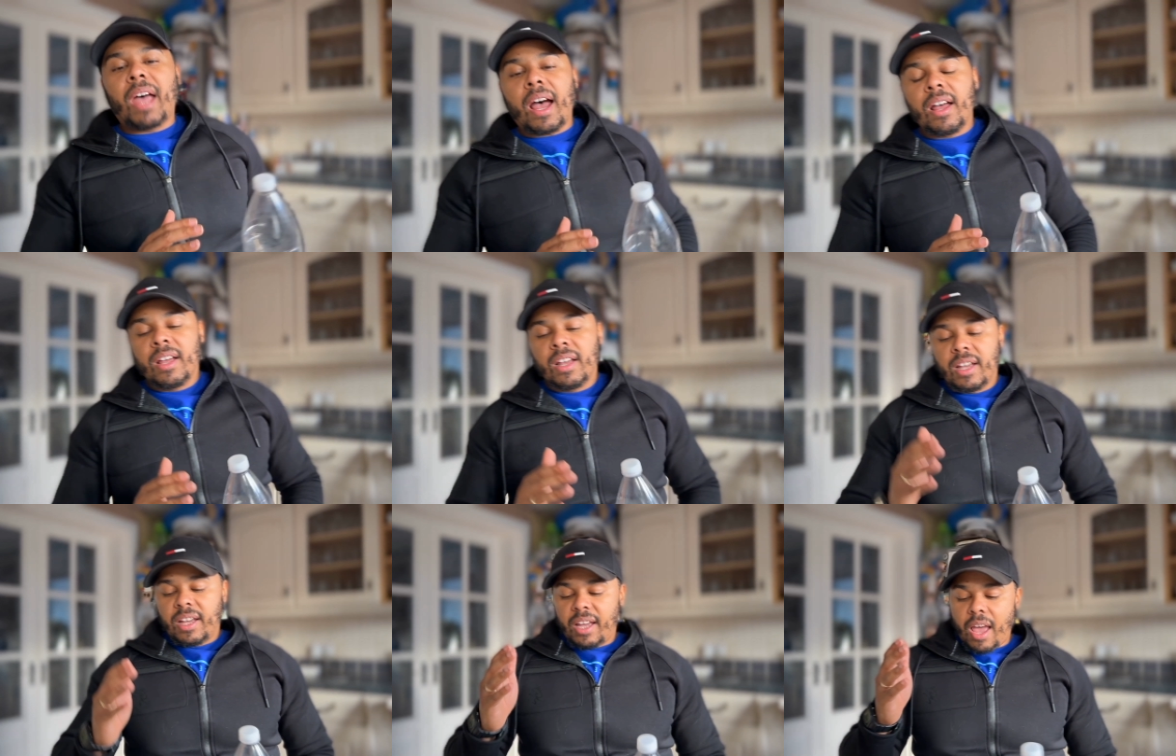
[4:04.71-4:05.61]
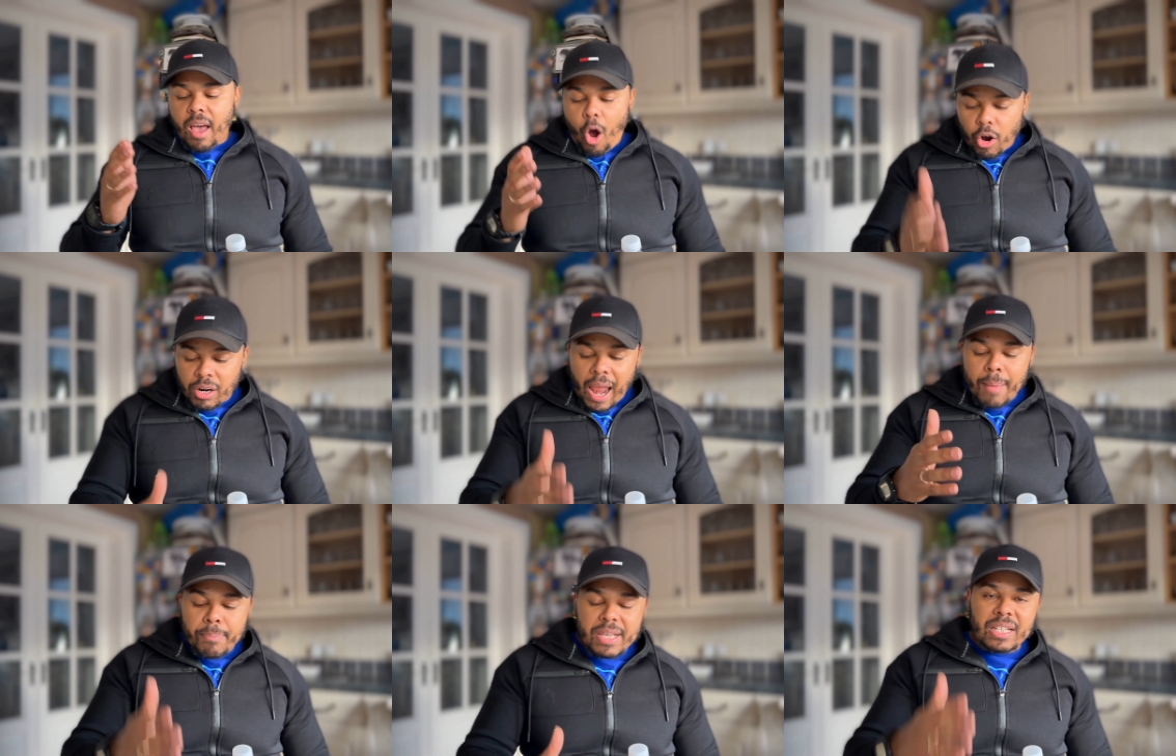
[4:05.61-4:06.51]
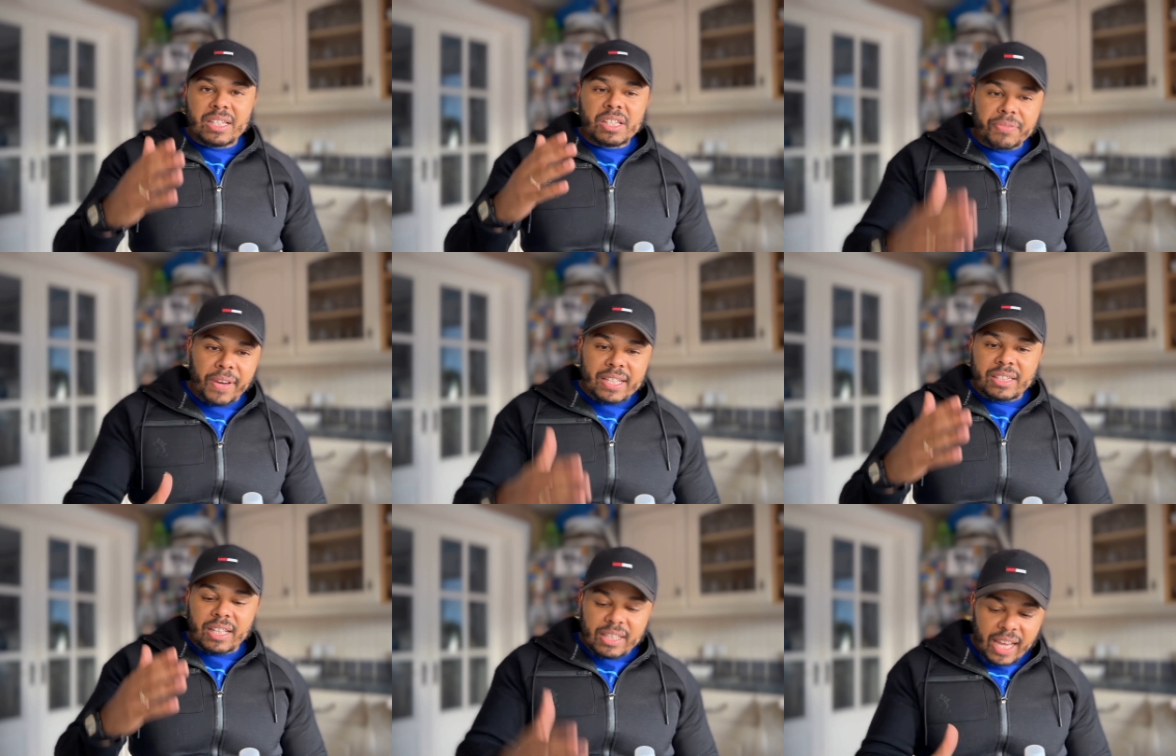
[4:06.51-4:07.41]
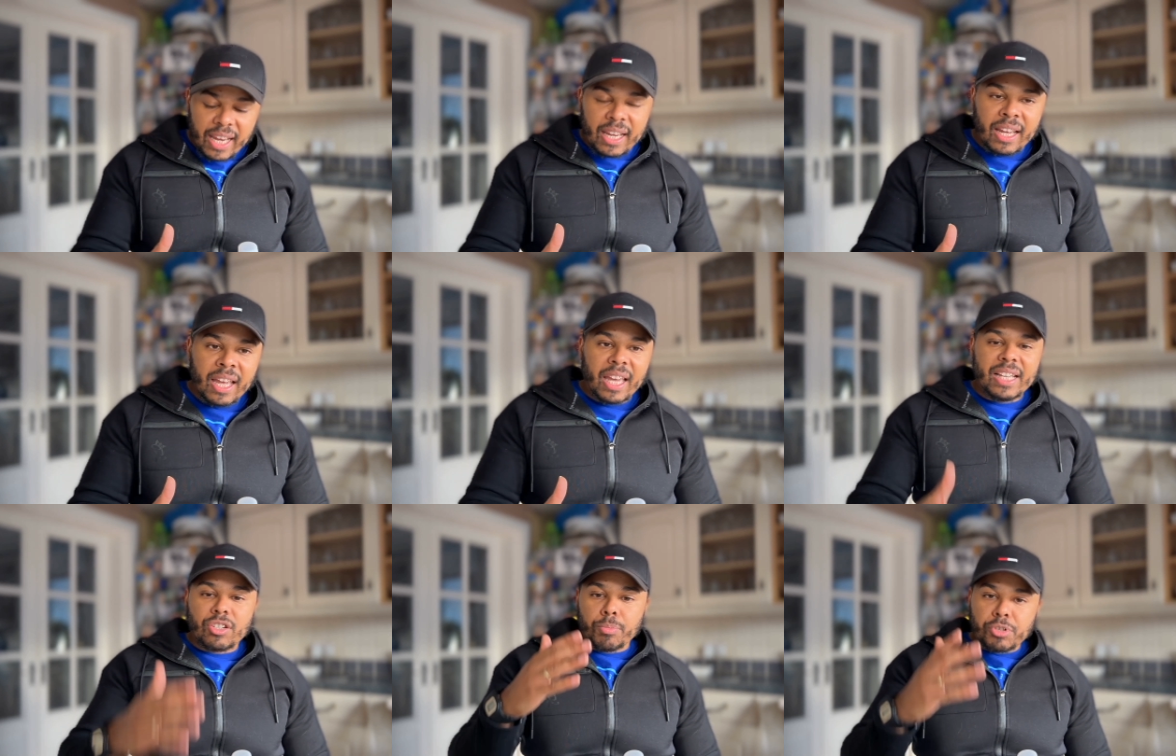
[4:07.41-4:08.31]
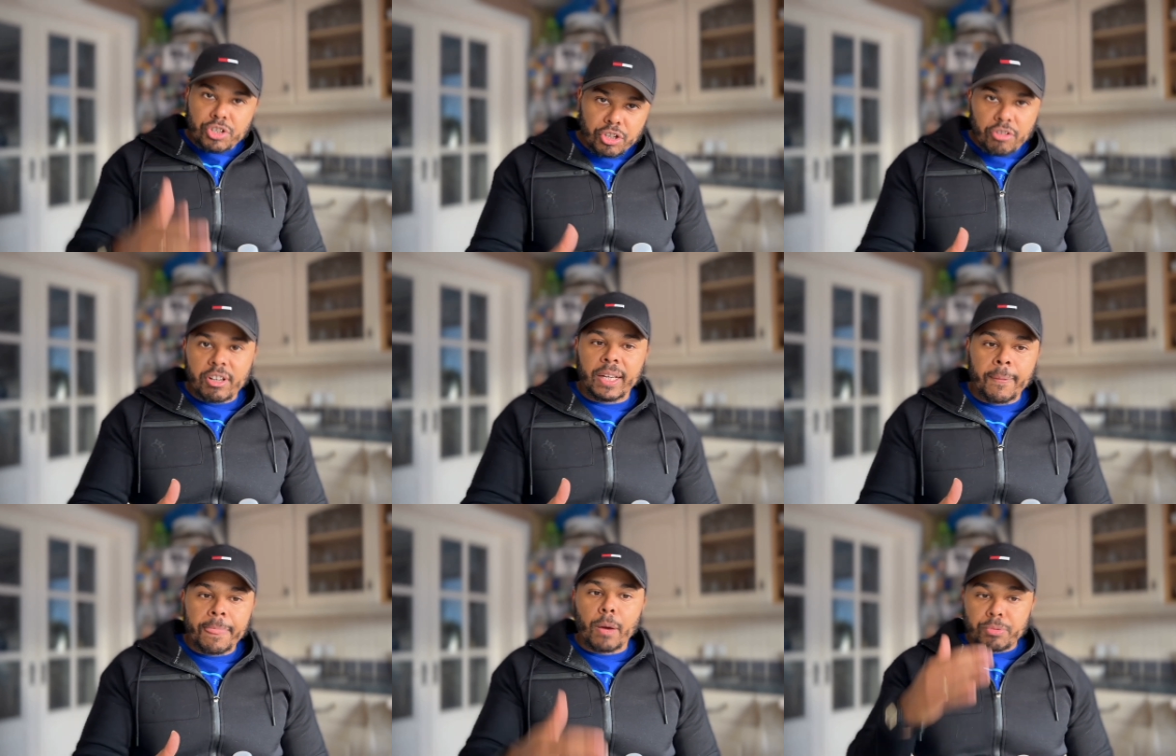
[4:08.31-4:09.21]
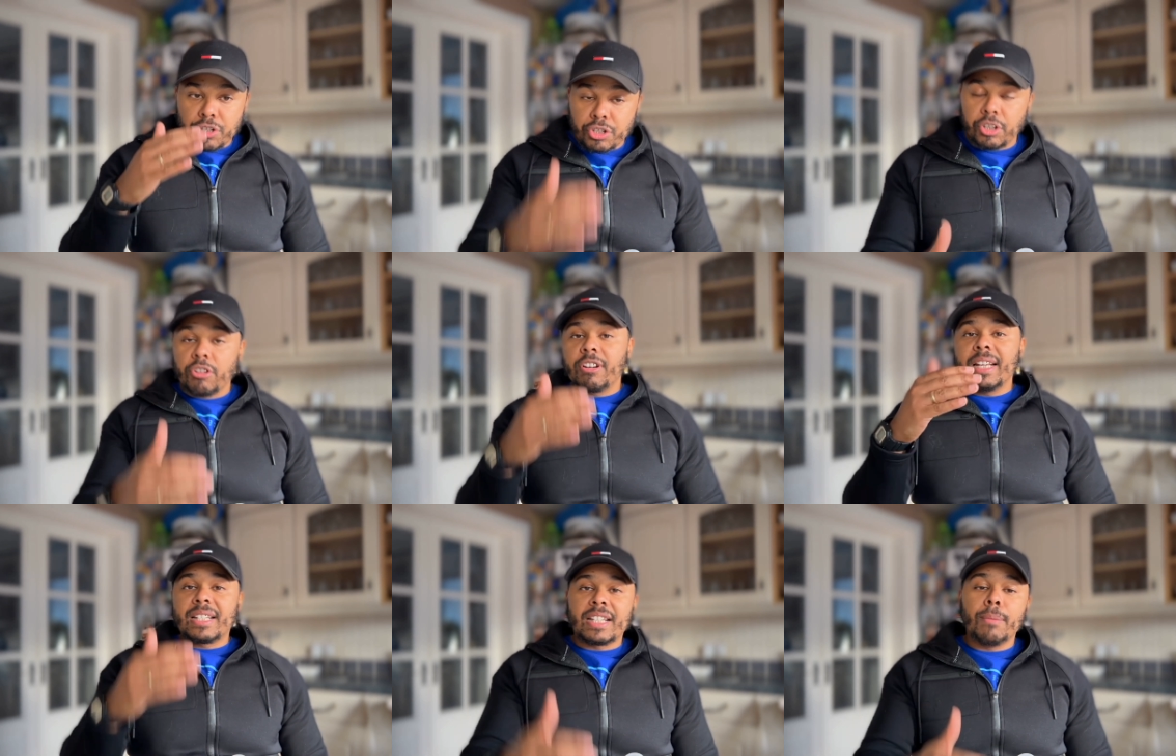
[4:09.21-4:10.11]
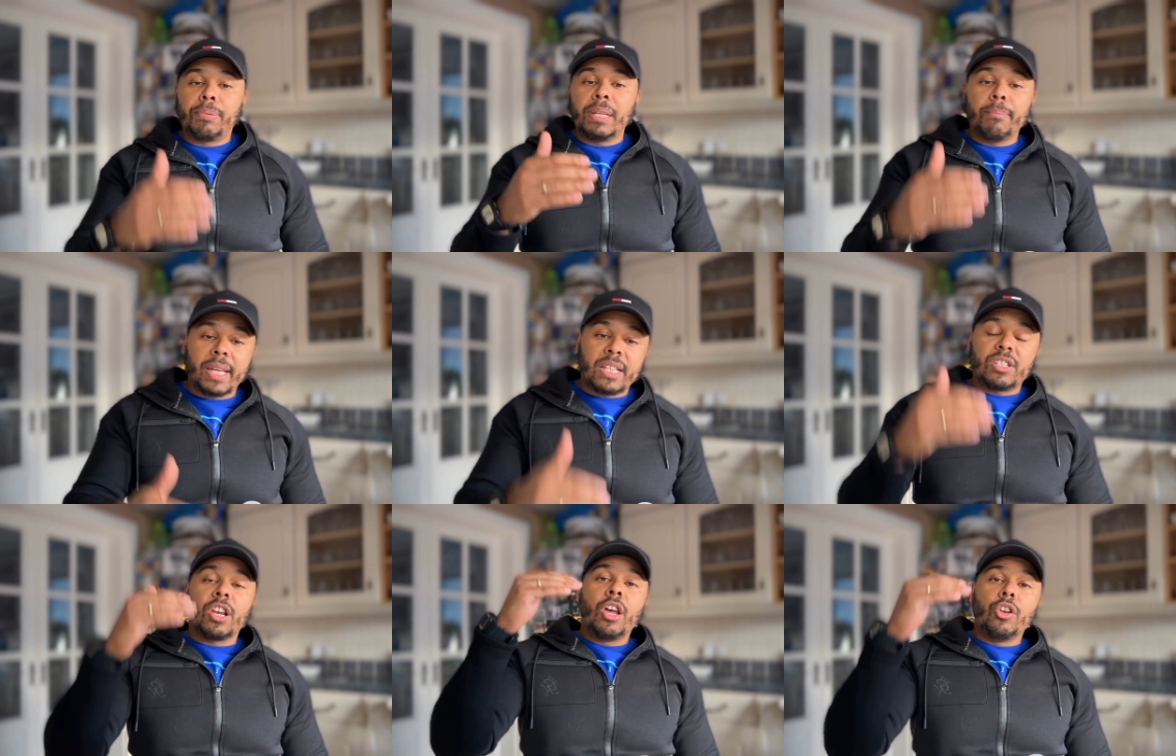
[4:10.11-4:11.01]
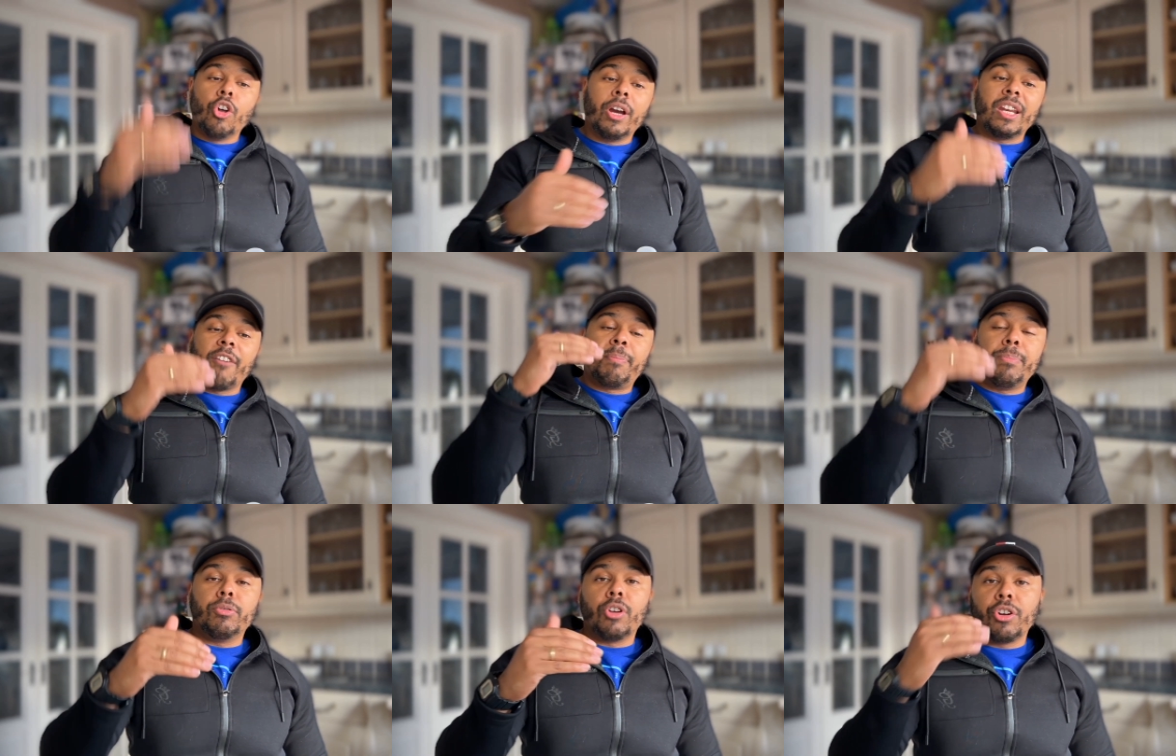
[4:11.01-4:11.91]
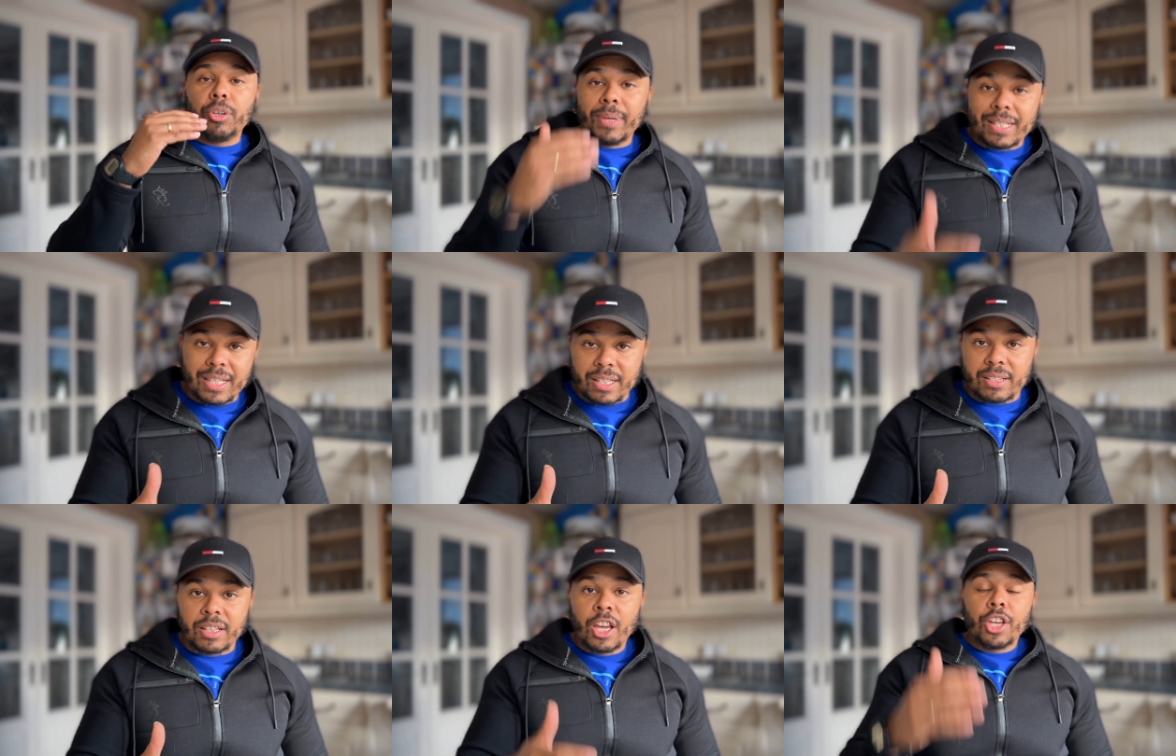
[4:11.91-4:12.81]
that online businesses face today is obscurity. Obscurity simply means not enough people know you exist.